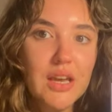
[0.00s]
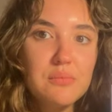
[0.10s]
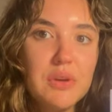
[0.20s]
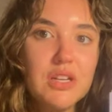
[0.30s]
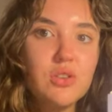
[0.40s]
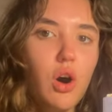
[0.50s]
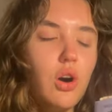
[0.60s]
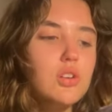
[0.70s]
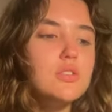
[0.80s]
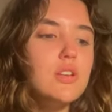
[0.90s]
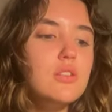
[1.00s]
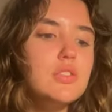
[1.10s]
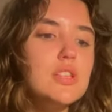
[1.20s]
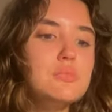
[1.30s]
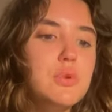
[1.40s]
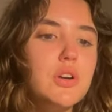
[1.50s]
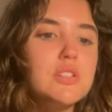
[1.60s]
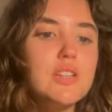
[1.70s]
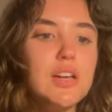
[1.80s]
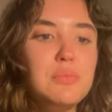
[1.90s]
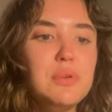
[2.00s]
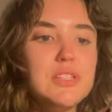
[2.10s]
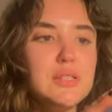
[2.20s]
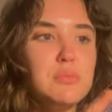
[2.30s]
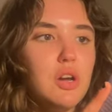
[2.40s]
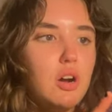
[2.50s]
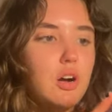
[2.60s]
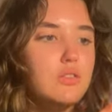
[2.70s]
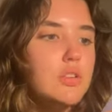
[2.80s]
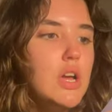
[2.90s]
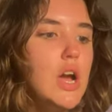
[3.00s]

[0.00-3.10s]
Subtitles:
Because also, this book is kind of pissing me off.